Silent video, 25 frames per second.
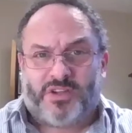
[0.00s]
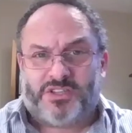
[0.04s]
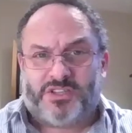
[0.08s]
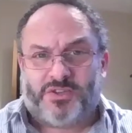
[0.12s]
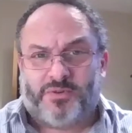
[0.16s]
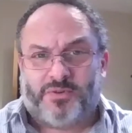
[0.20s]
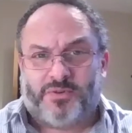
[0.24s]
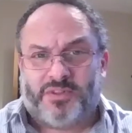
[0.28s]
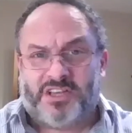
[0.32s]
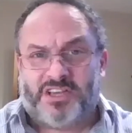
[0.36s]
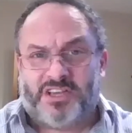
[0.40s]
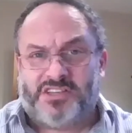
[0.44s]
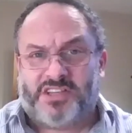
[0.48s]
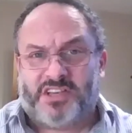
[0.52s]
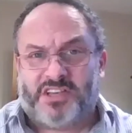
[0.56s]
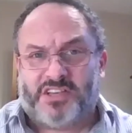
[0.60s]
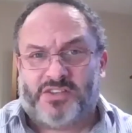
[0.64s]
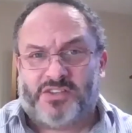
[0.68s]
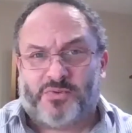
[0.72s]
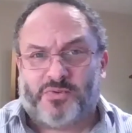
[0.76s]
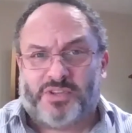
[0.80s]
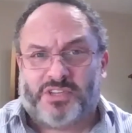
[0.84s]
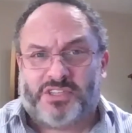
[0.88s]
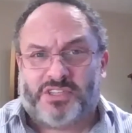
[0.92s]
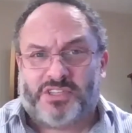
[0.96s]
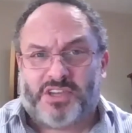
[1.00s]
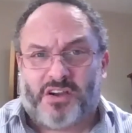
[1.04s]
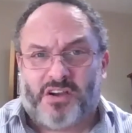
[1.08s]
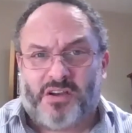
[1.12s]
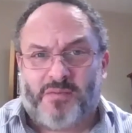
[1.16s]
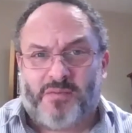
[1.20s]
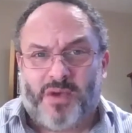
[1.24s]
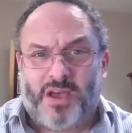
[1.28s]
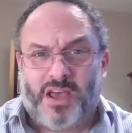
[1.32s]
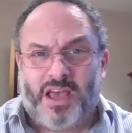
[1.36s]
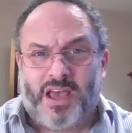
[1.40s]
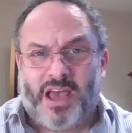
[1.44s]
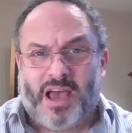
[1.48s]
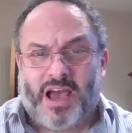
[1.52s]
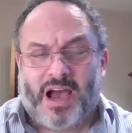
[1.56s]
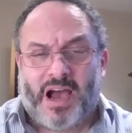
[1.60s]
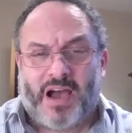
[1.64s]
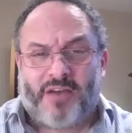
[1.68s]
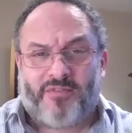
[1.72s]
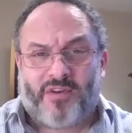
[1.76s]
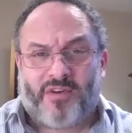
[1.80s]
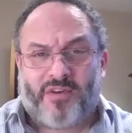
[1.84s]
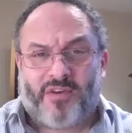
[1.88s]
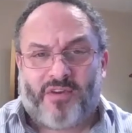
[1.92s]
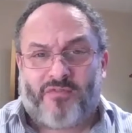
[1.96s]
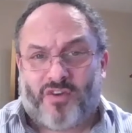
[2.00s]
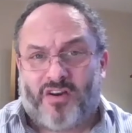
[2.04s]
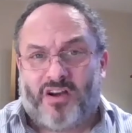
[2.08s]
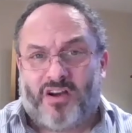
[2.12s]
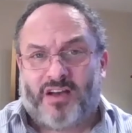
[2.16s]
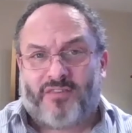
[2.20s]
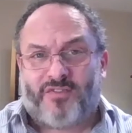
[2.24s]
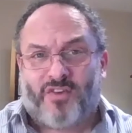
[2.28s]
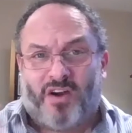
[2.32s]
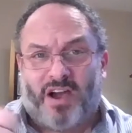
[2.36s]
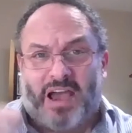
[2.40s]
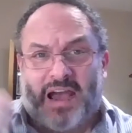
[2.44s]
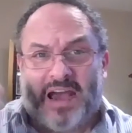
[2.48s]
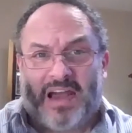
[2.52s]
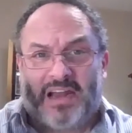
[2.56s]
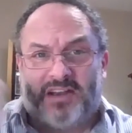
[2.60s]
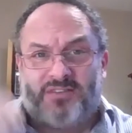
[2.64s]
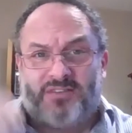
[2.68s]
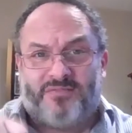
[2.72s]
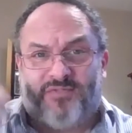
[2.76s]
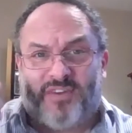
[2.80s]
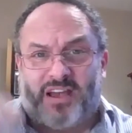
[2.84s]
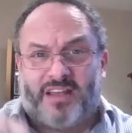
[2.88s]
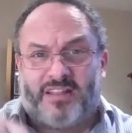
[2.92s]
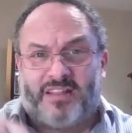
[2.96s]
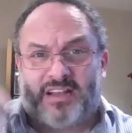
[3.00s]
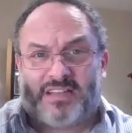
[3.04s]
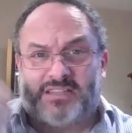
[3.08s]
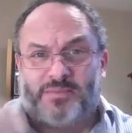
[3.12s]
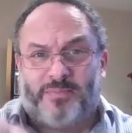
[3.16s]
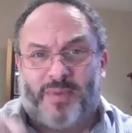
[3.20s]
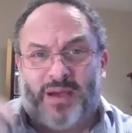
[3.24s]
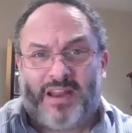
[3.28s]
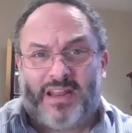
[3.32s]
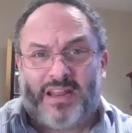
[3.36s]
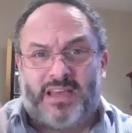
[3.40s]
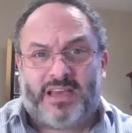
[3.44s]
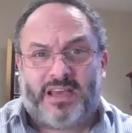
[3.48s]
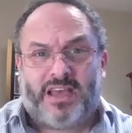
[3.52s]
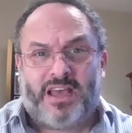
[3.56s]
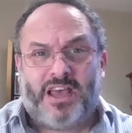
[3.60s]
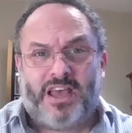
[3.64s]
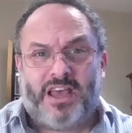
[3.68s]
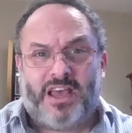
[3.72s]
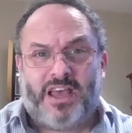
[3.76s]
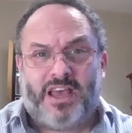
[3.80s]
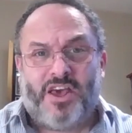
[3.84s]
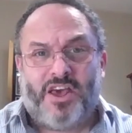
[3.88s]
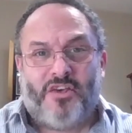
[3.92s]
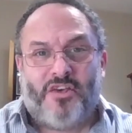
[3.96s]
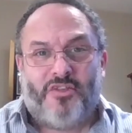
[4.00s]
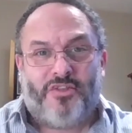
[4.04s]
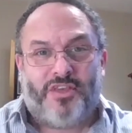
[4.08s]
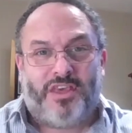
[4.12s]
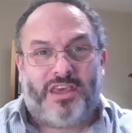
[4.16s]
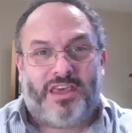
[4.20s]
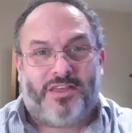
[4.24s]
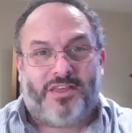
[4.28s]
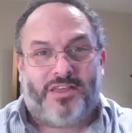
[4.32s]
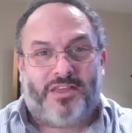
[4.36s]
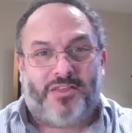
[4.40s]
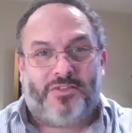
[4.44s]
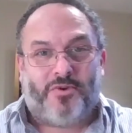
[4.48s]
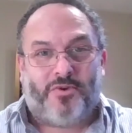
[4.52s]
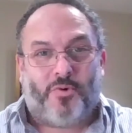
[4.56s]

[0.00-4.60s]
doing these things all the time. I've got a hand fan. That's about it. All